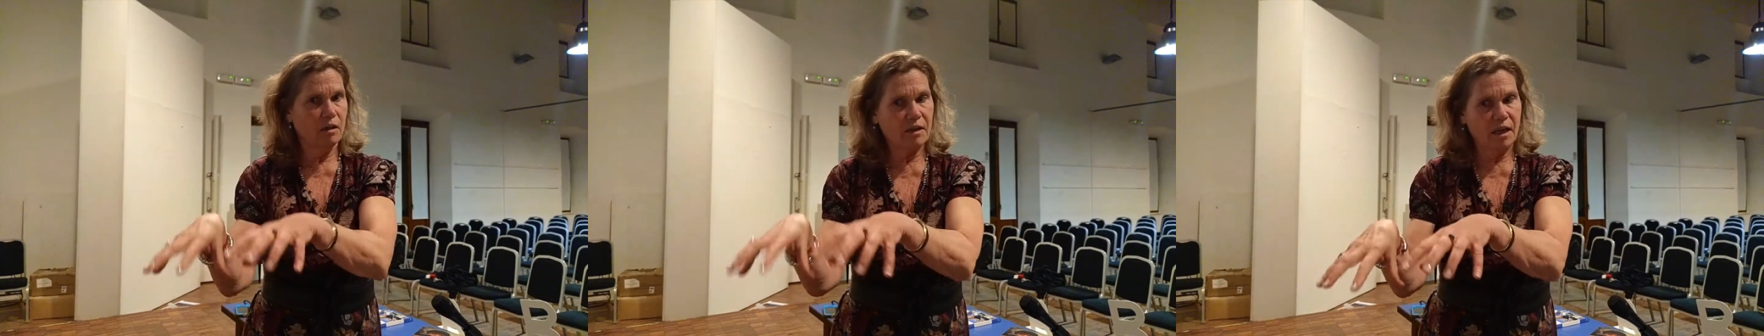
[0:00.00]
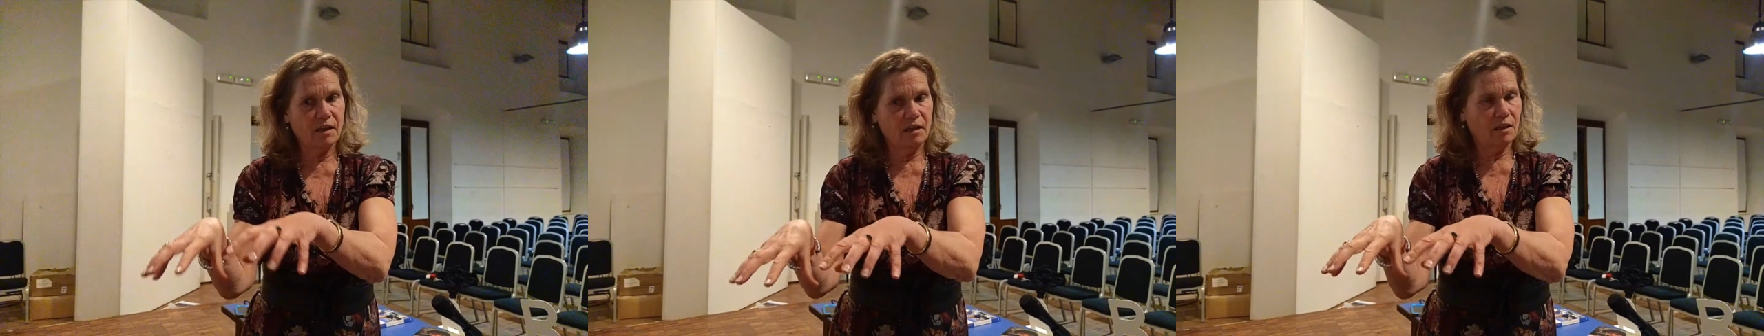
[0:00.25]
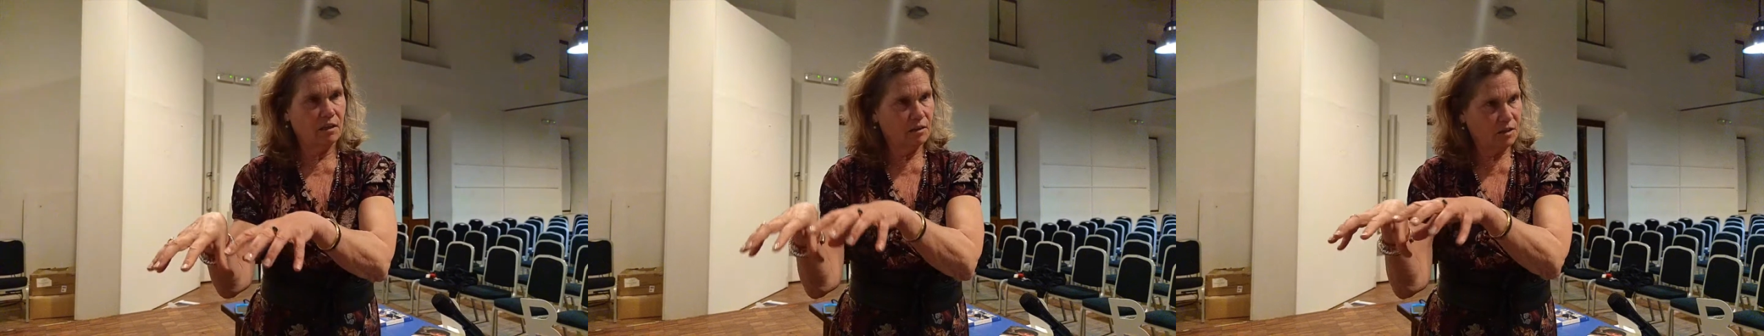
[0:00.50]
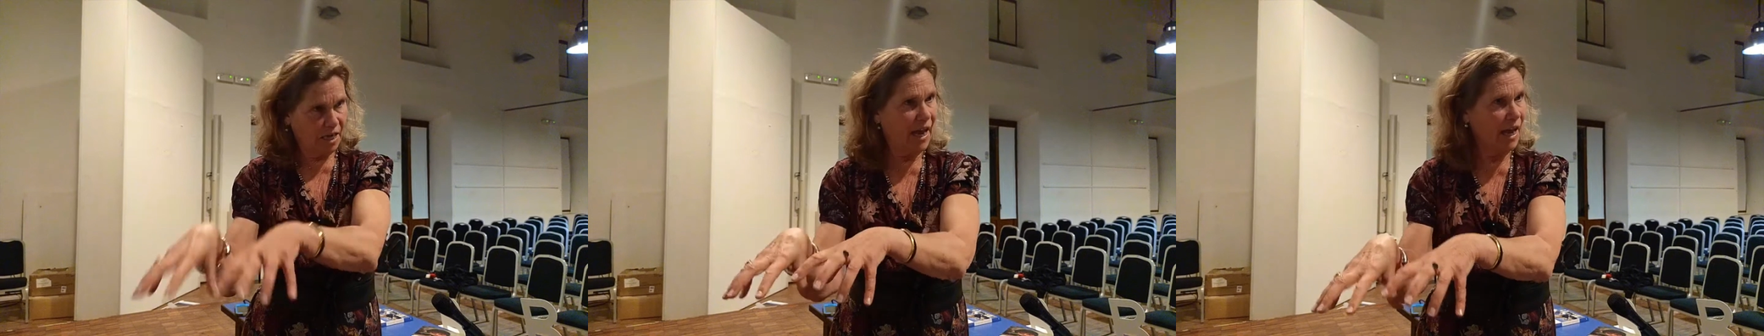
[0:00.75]
that
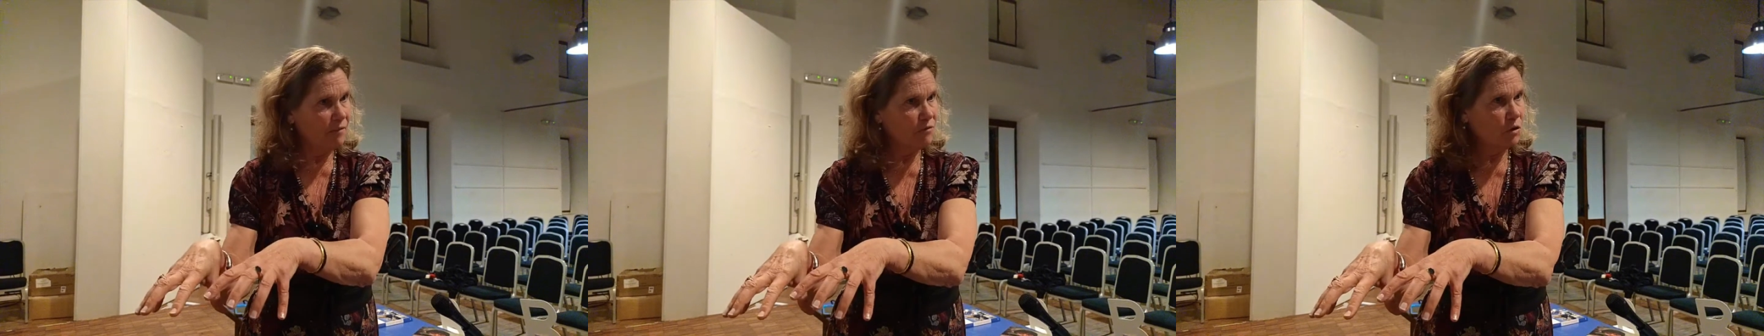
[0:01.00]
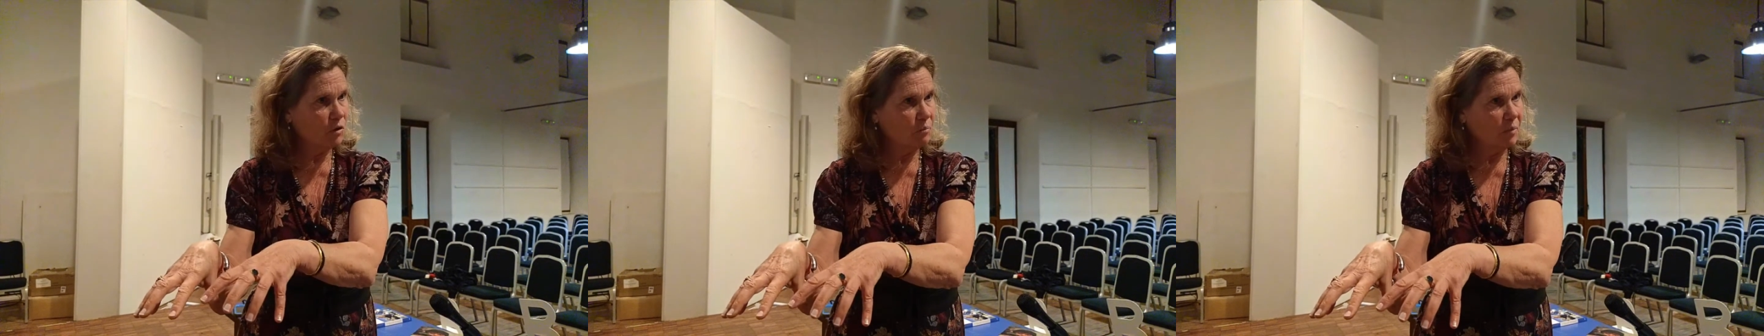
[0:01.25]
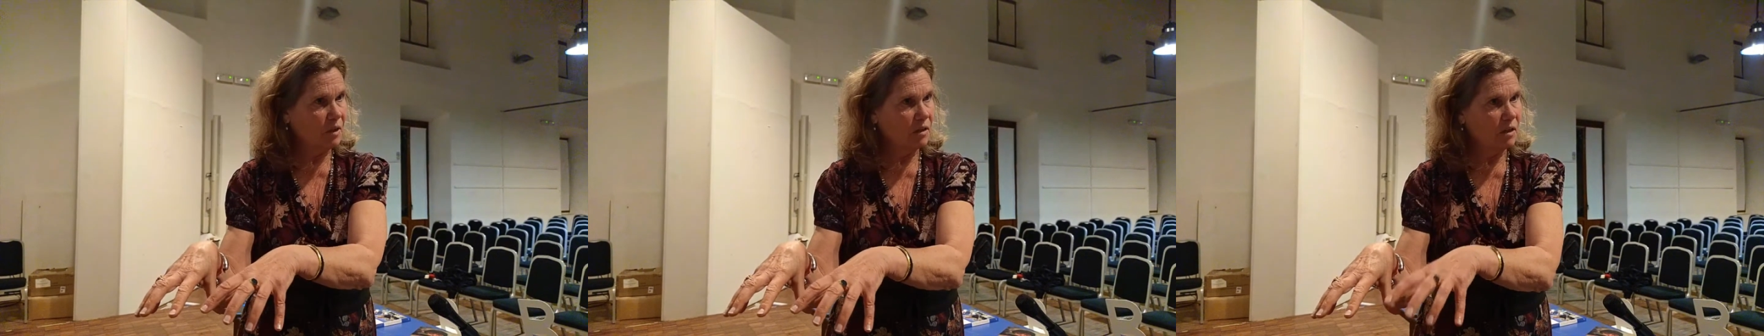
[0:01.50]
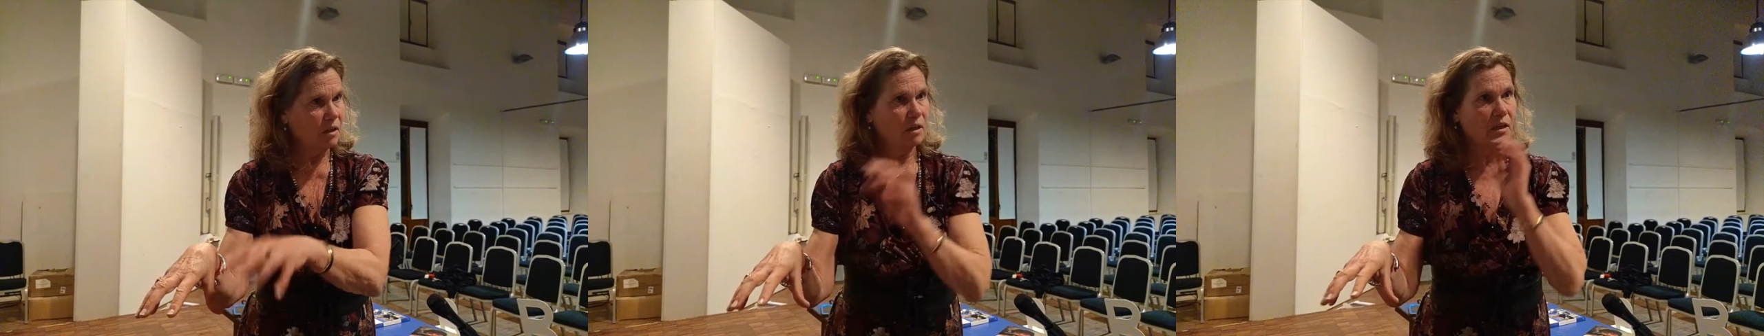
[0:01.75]
to have your
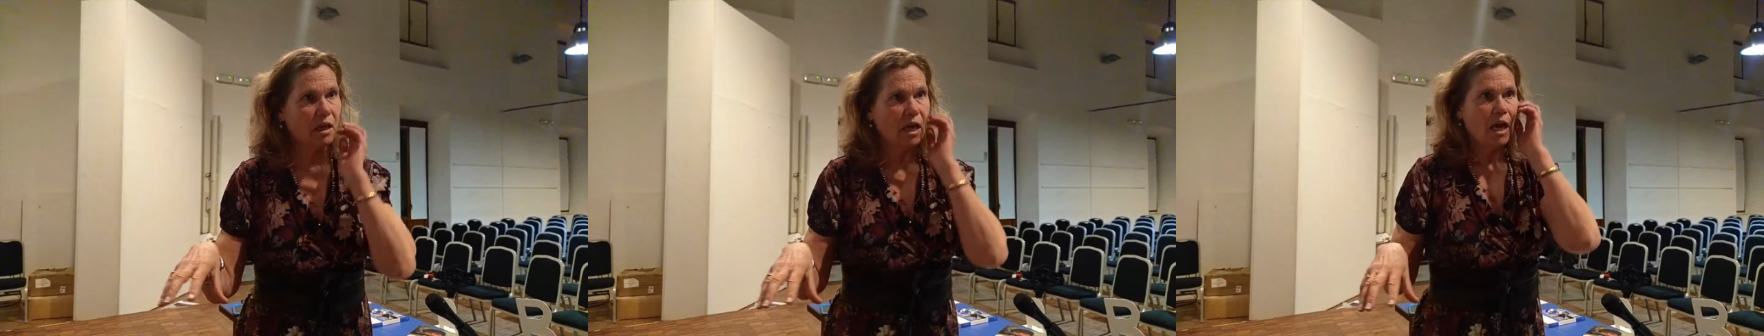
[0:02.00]
opinion.